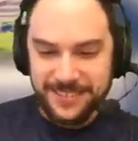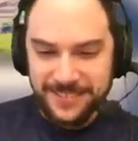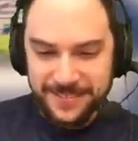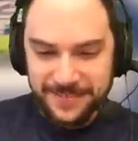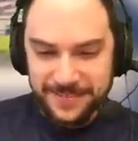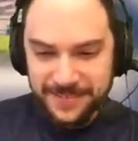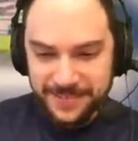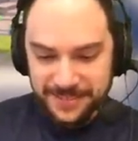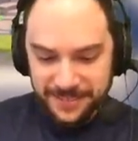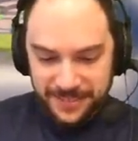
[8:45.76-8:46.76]

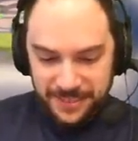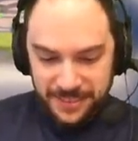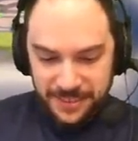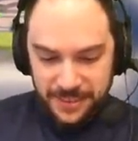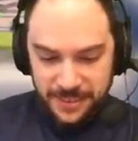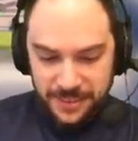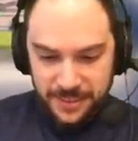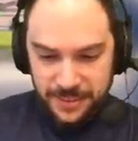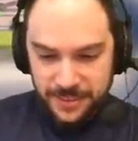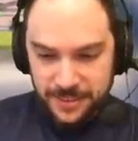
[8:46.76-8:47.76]

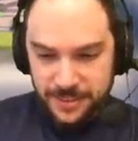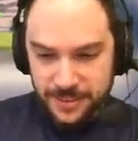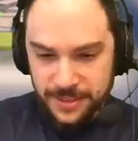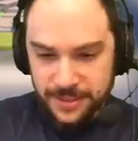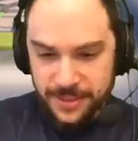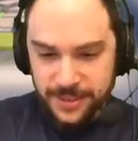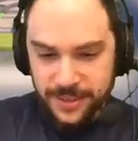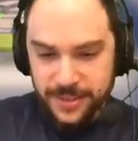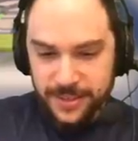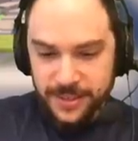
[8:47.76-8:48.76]

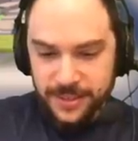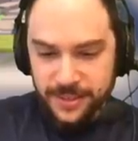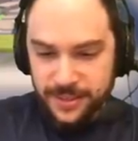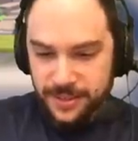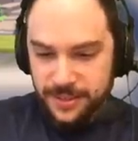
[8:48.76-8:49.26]
No one is speaking in this clip.